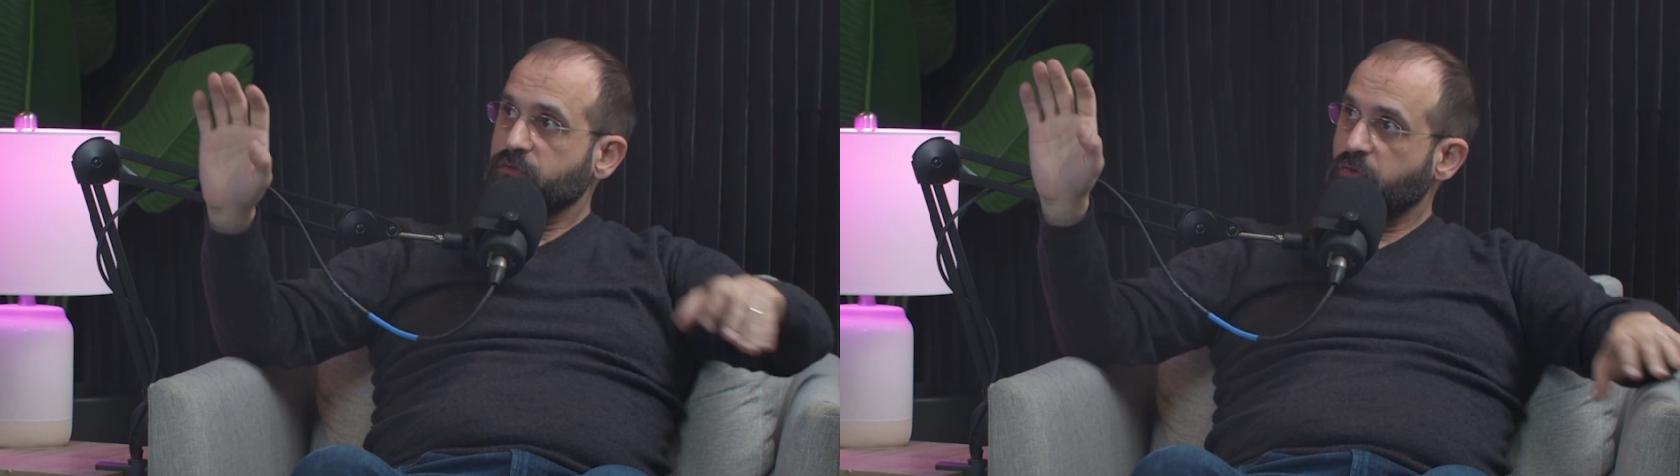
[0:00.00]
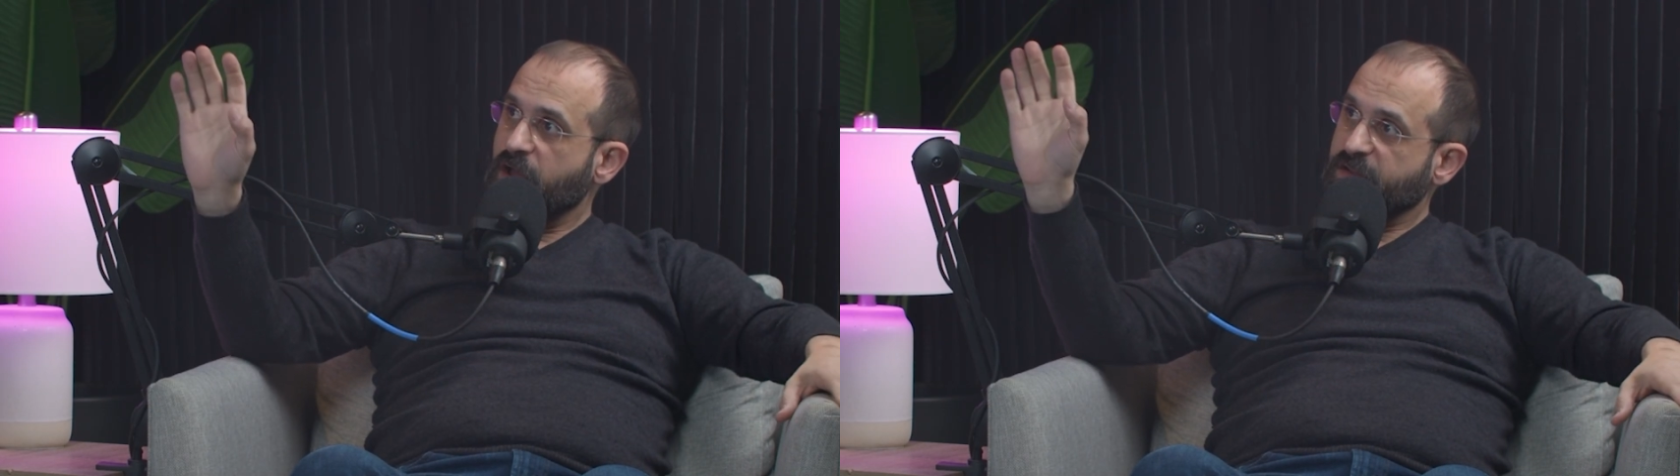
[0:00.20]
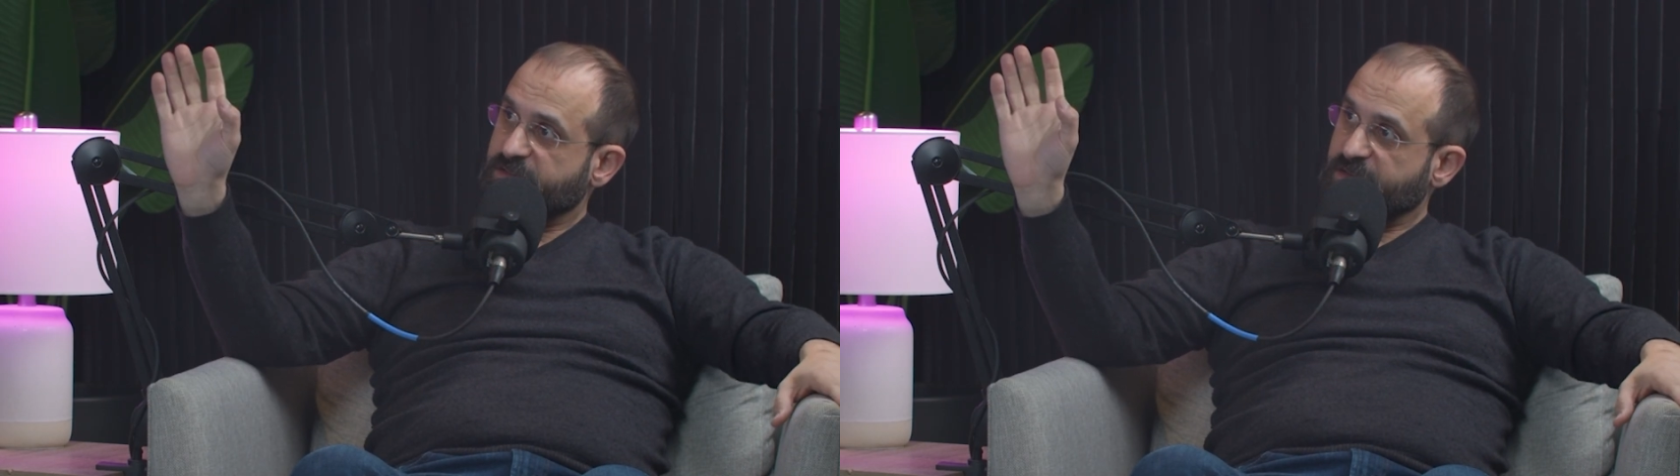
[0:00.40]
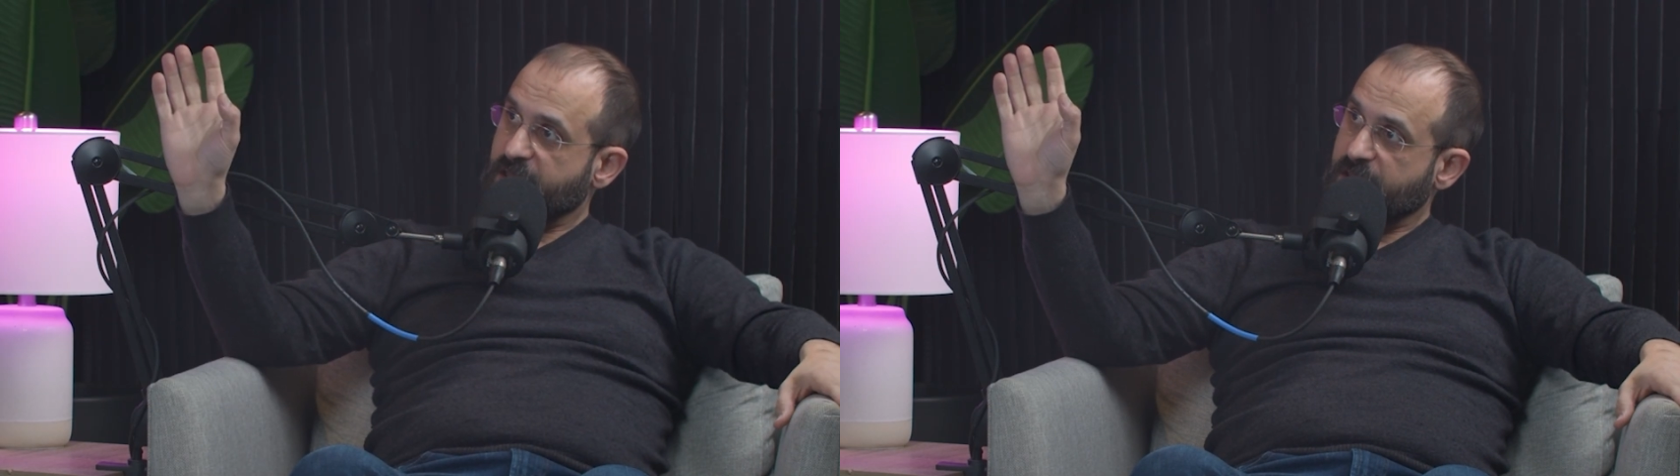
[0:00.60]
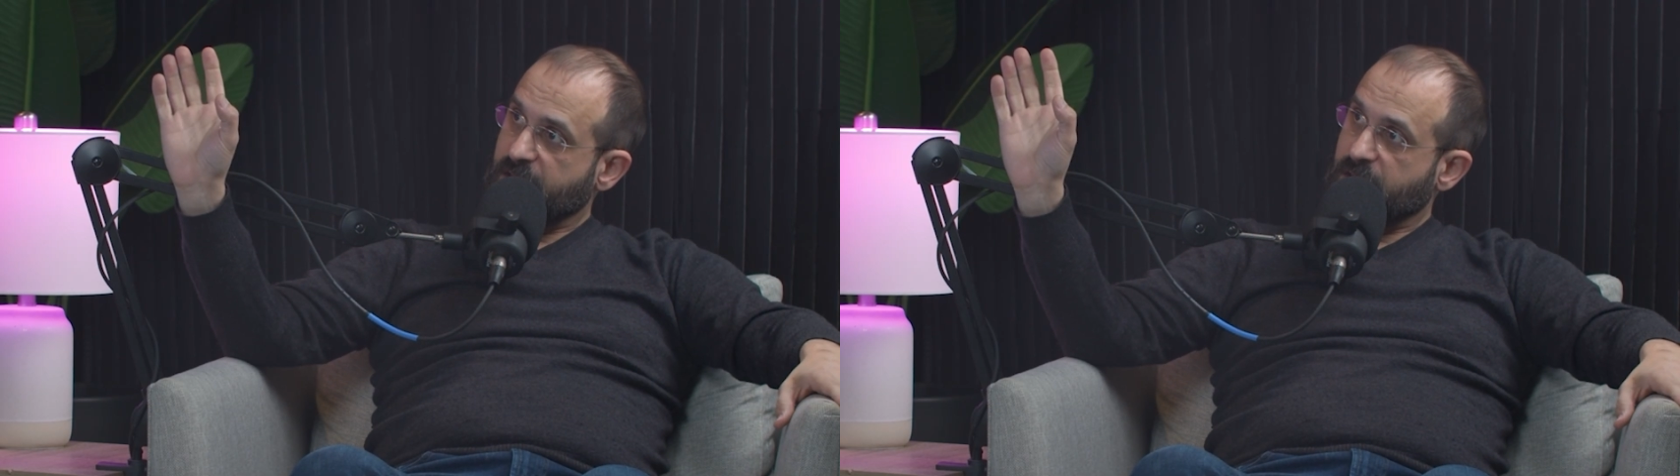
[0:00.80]
try to
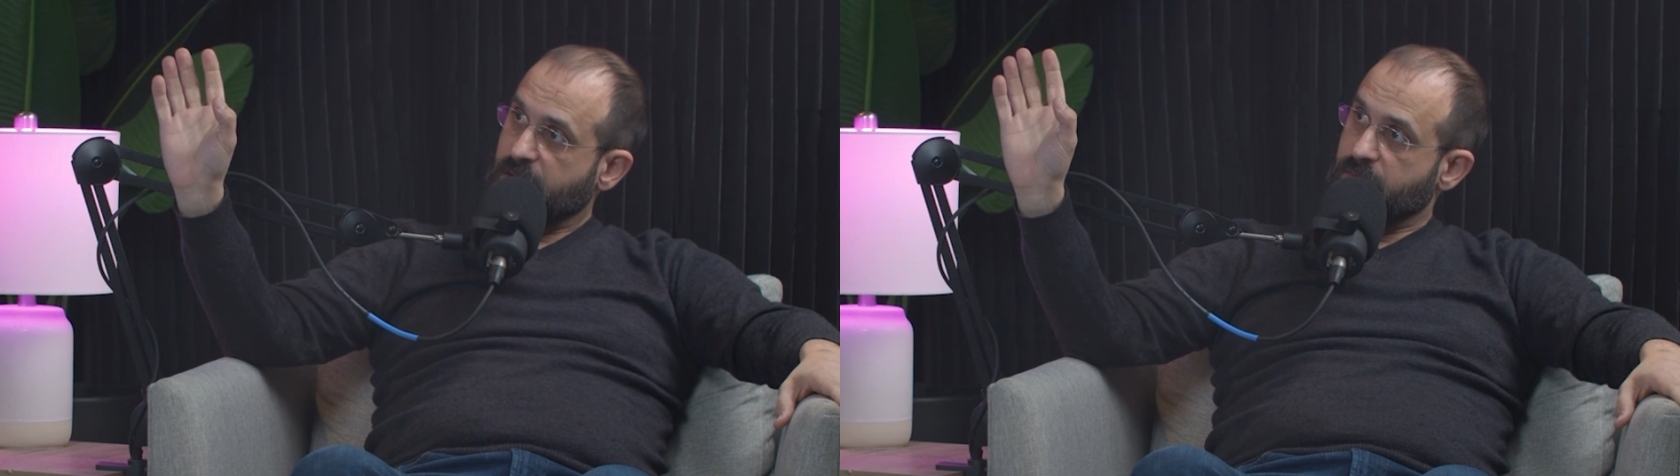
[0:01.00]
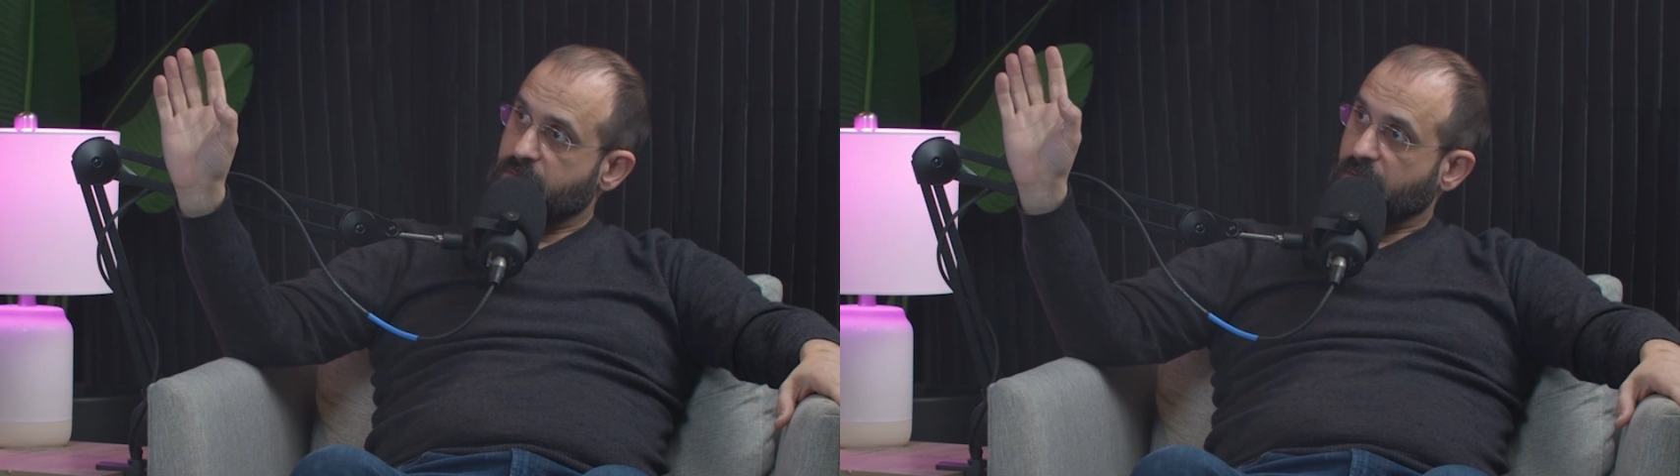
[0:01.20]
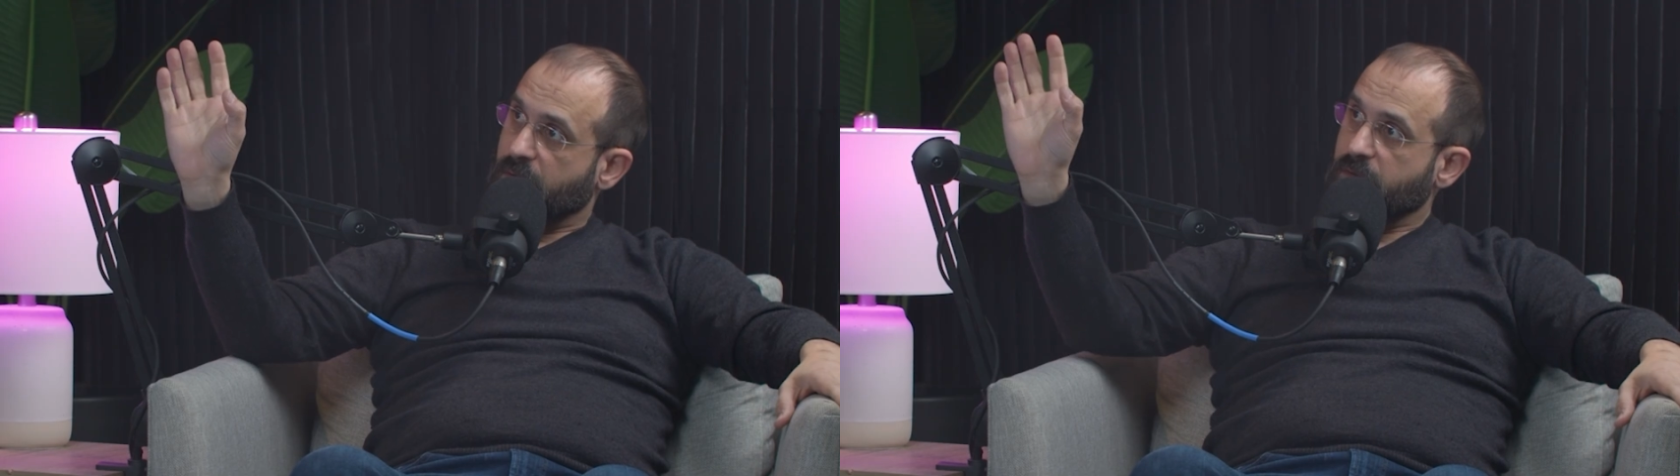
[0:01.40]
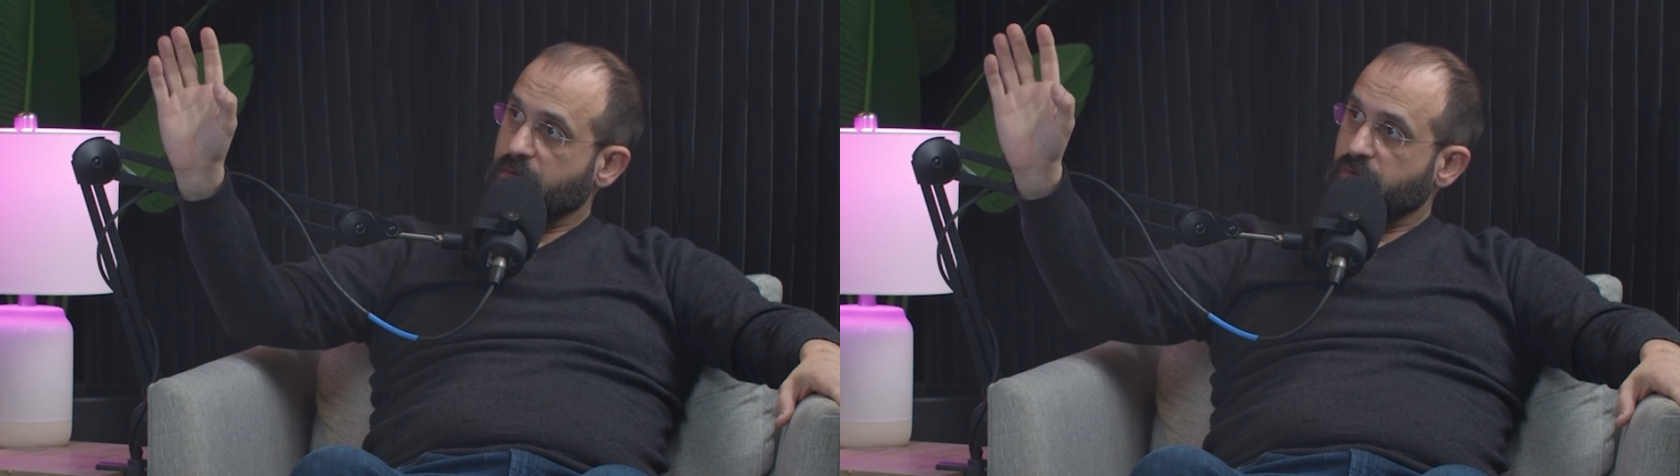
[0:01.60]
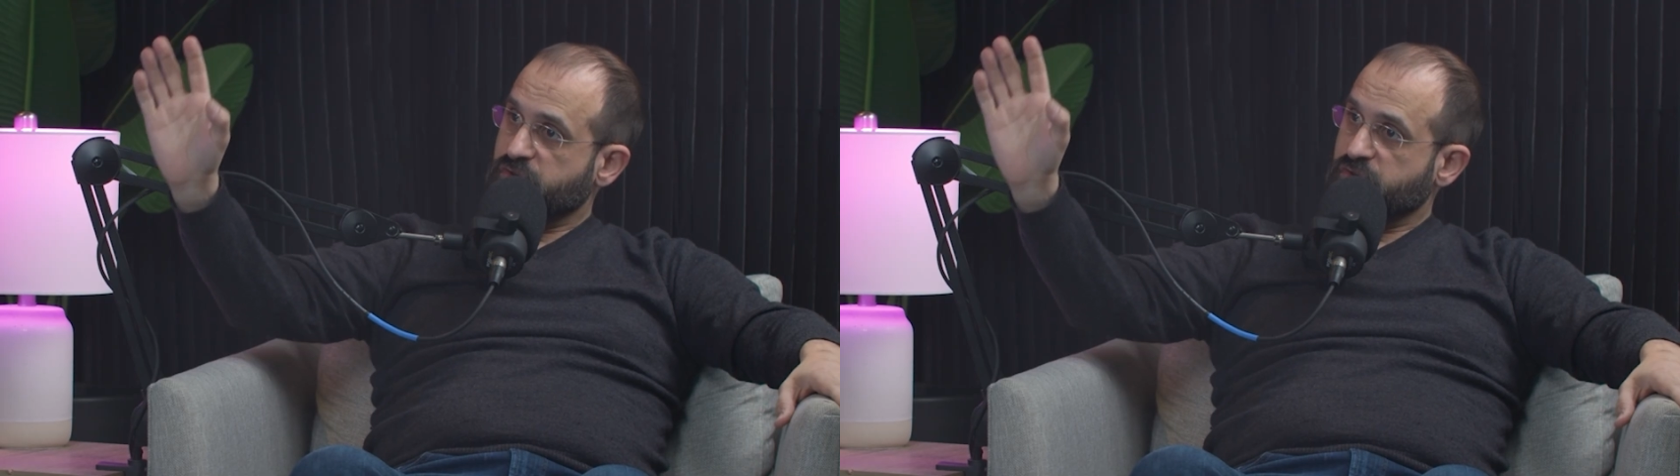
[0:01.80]
stay in the